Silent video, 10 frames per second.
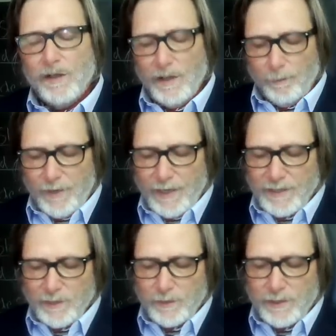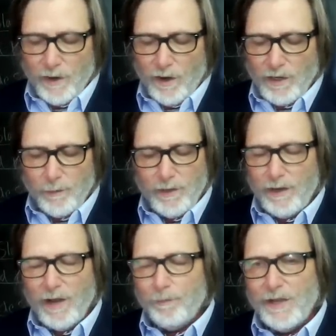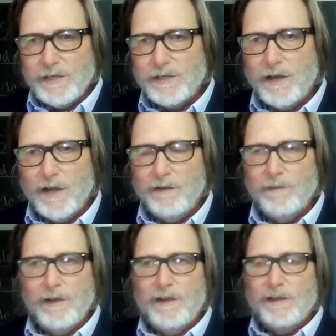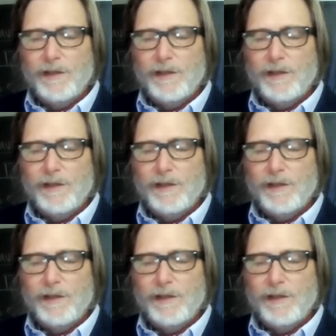because it was an argument not based on the